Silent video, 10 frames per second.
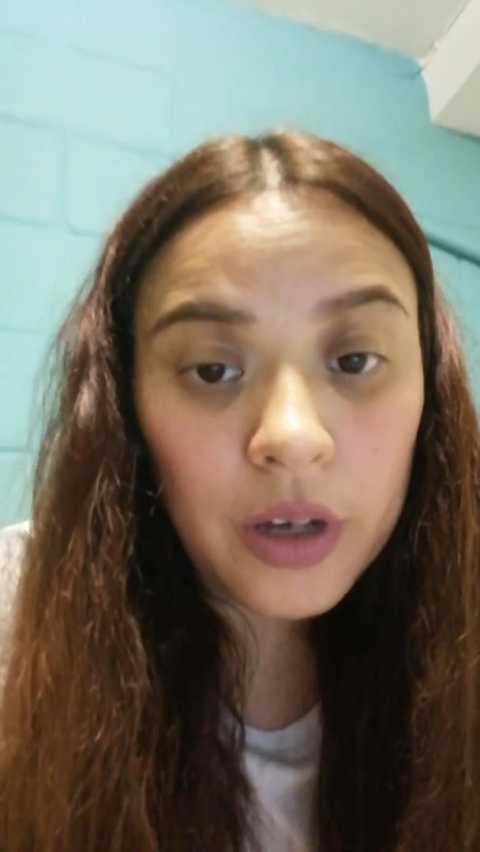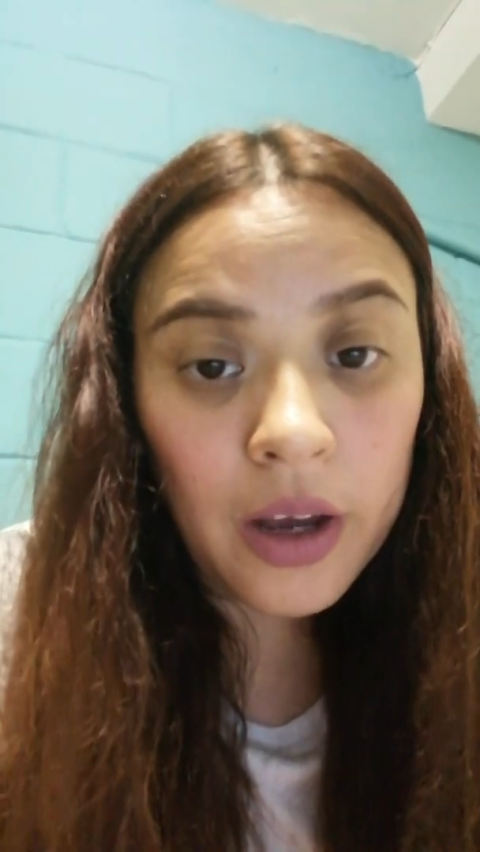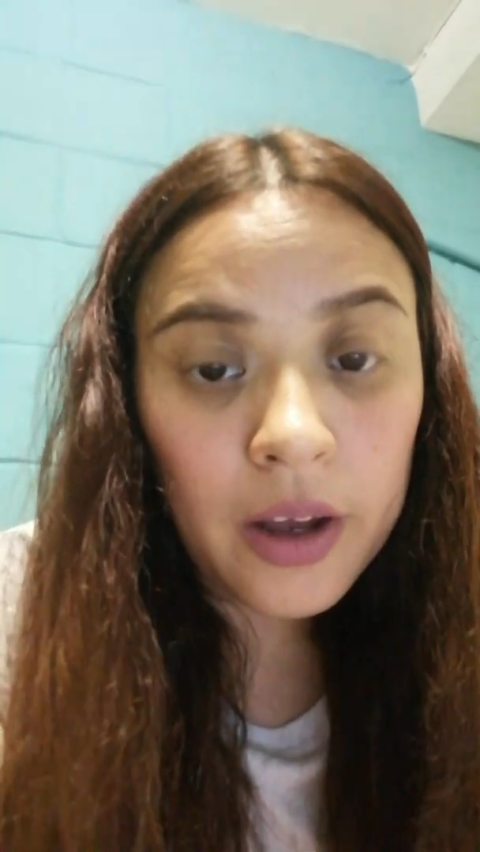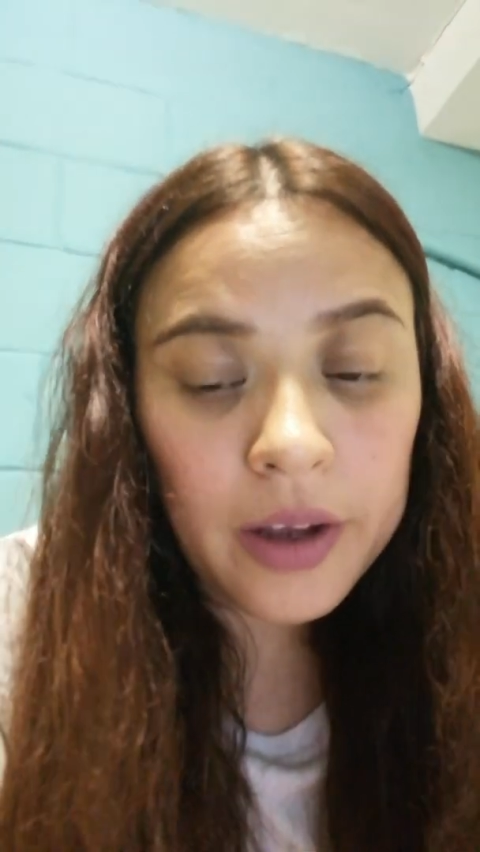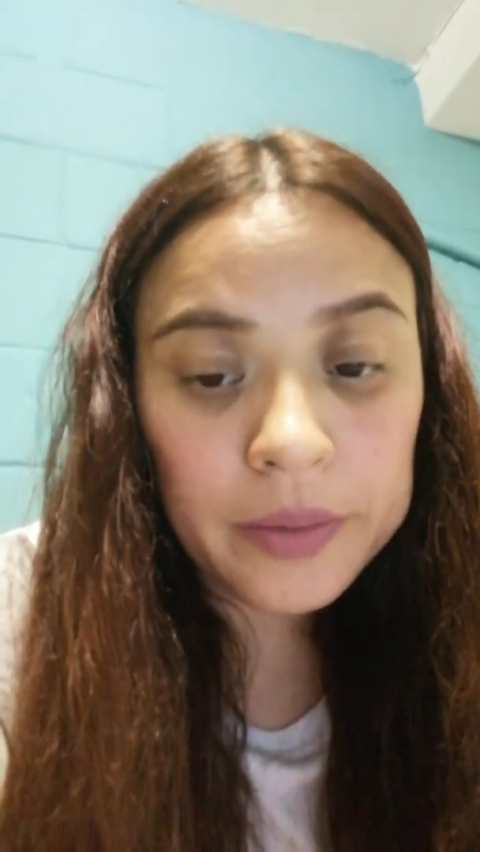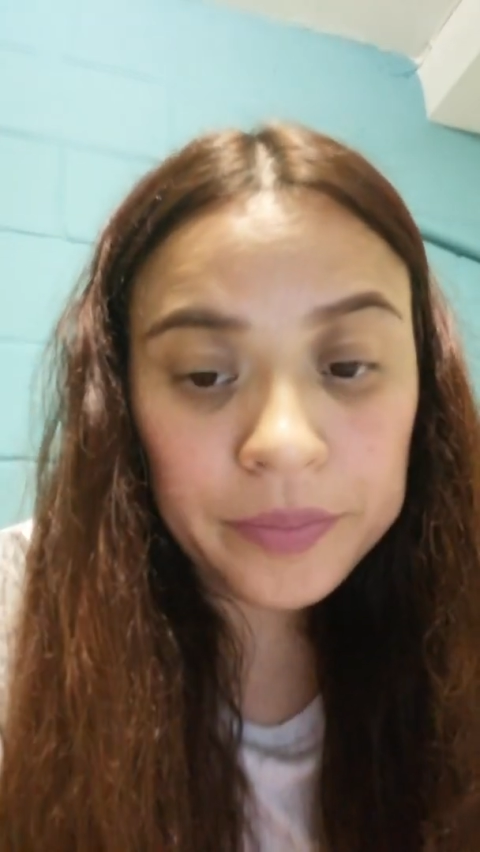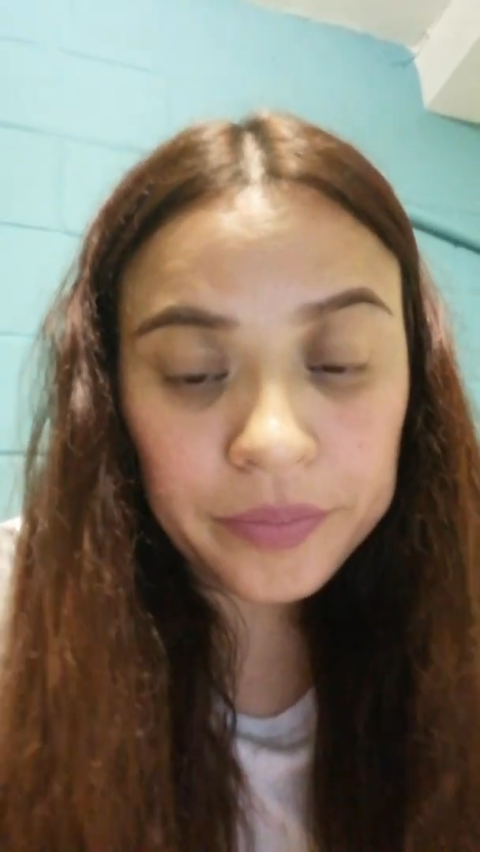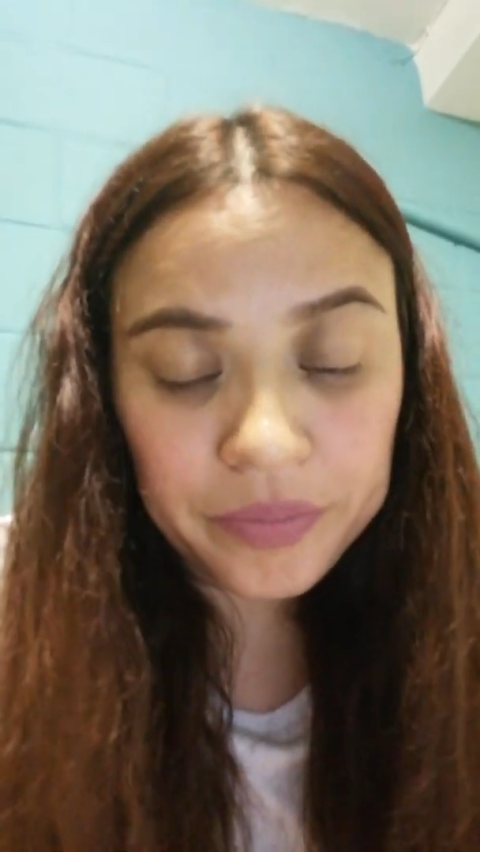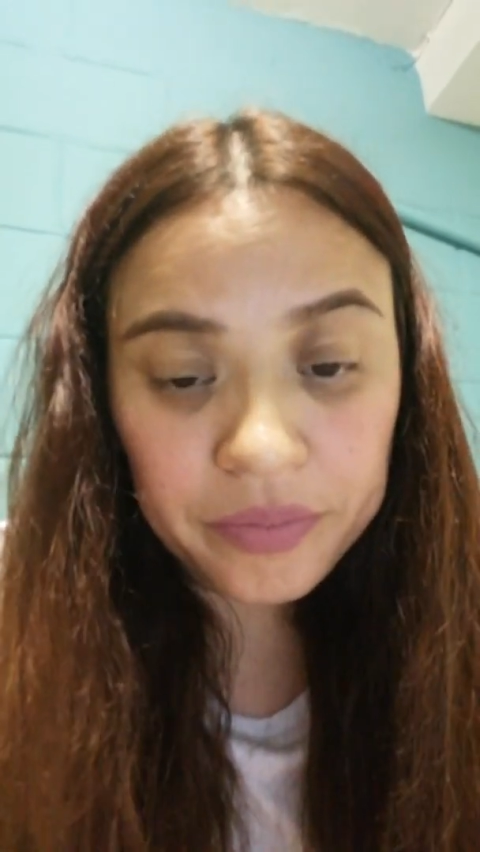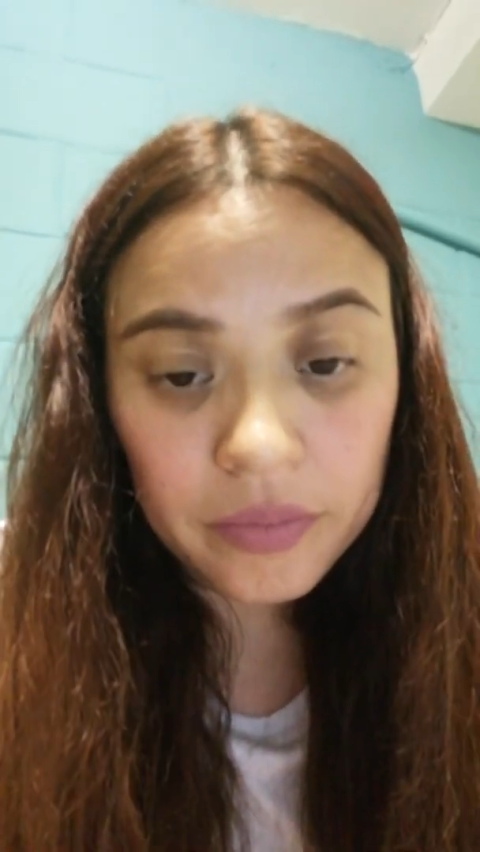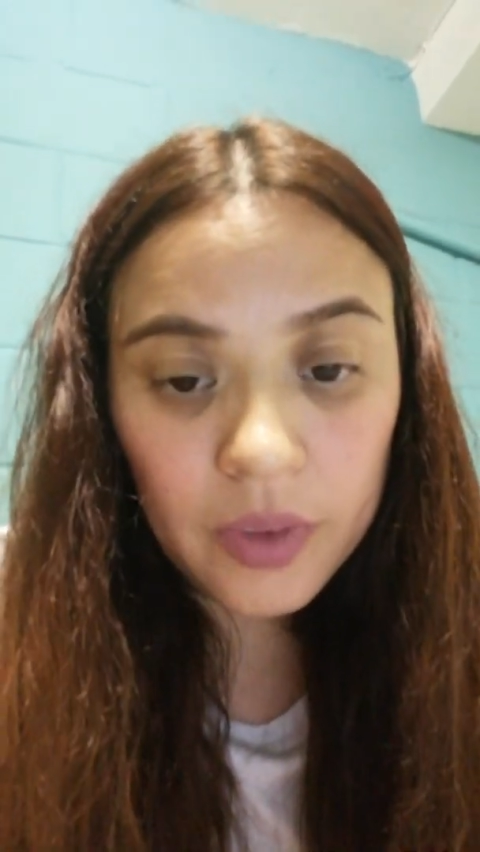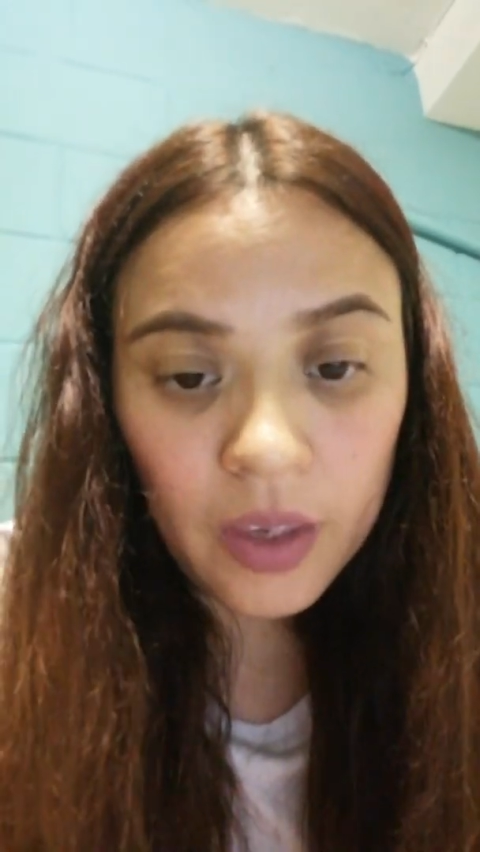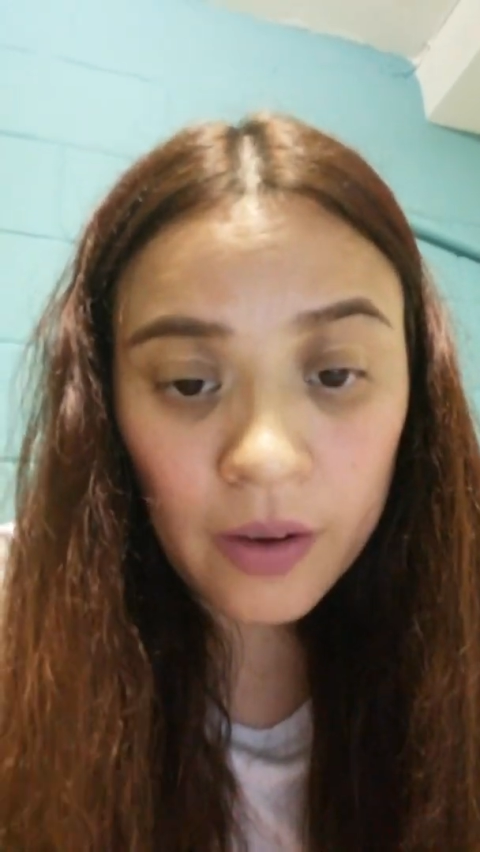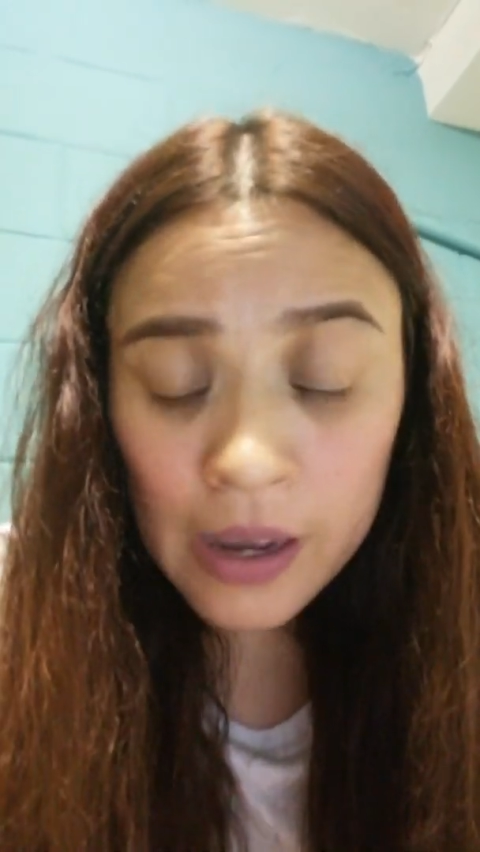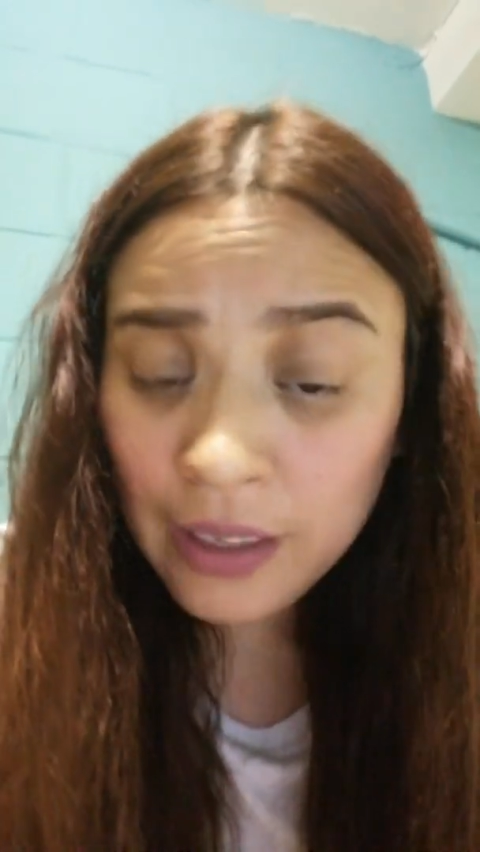
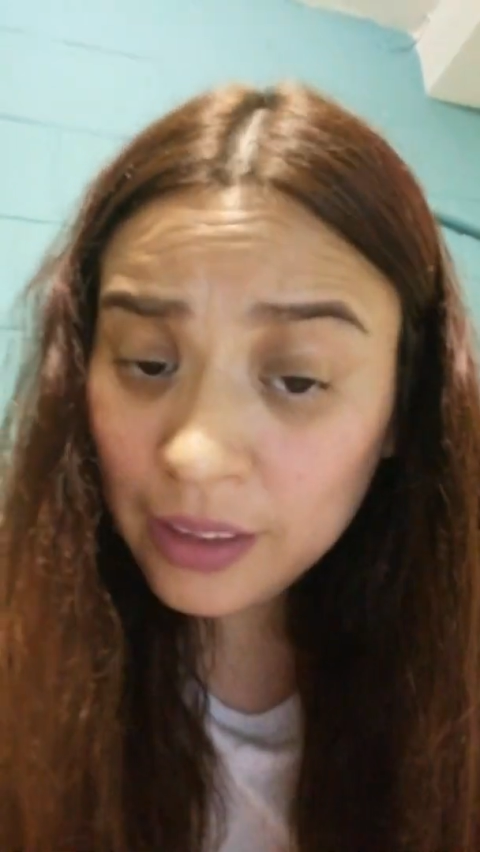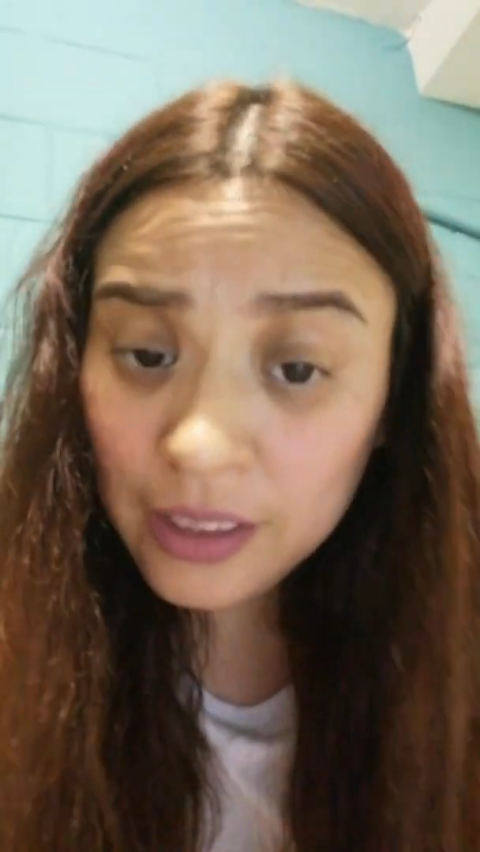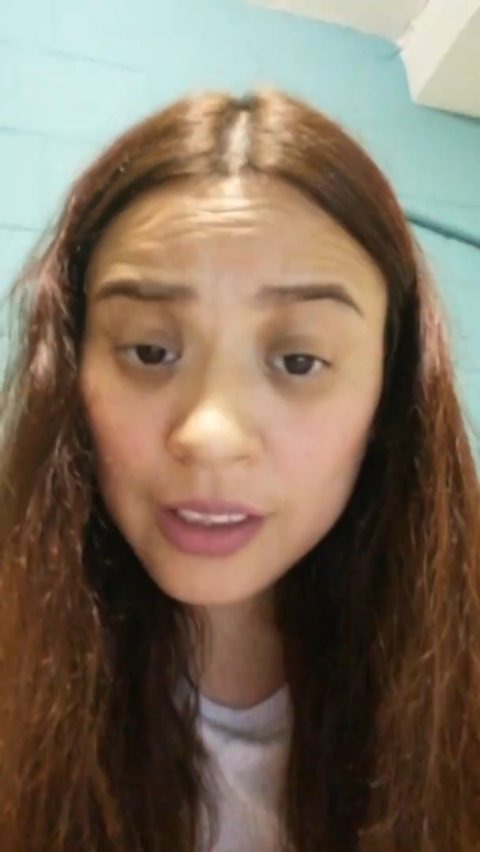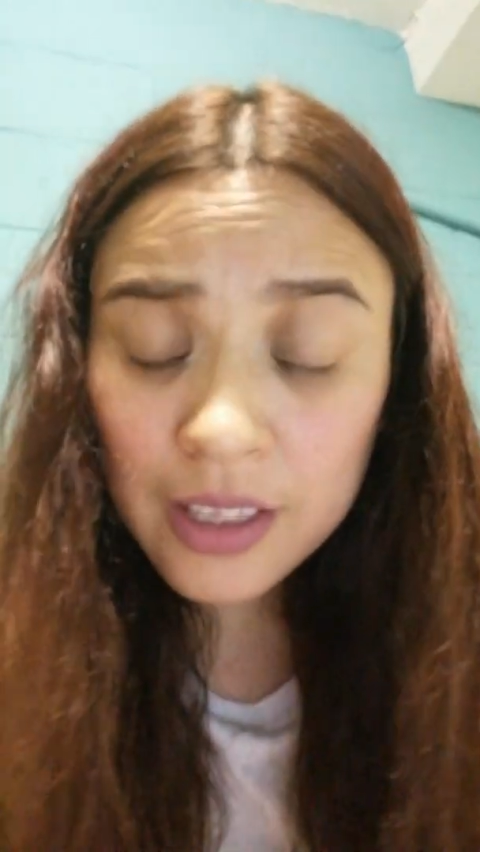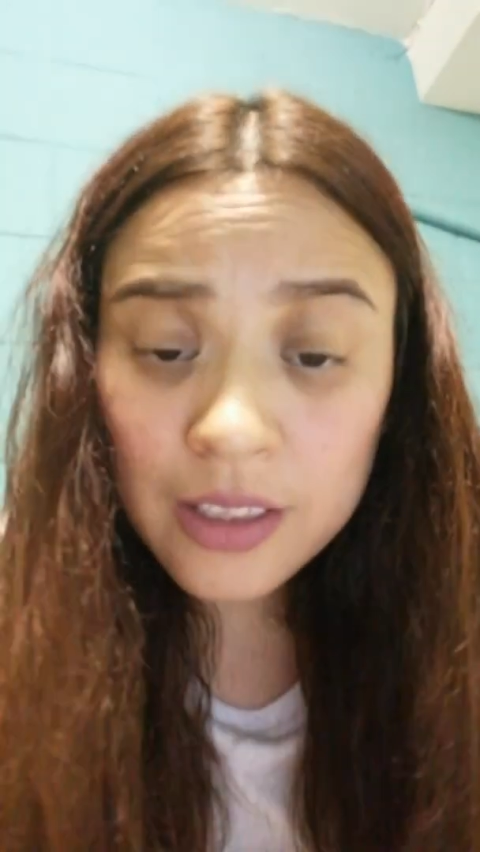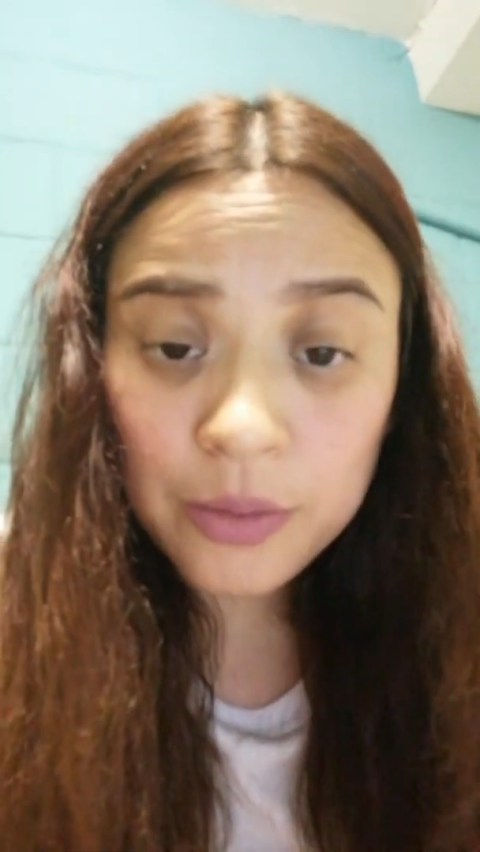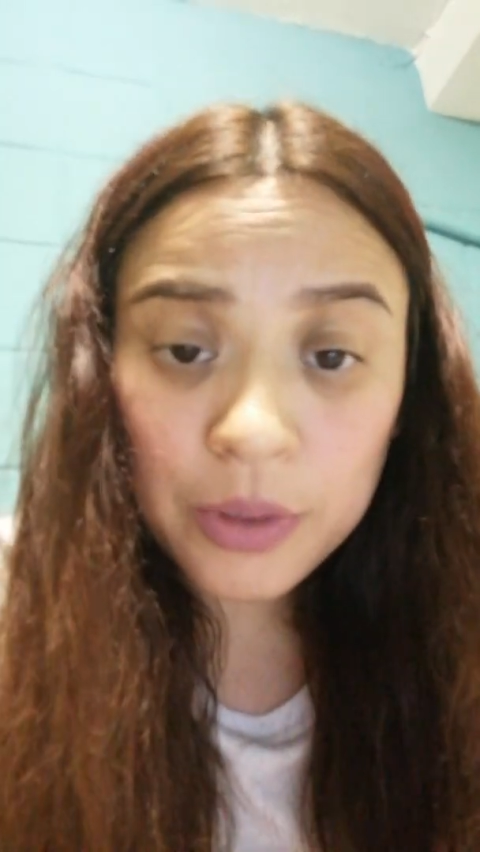I think this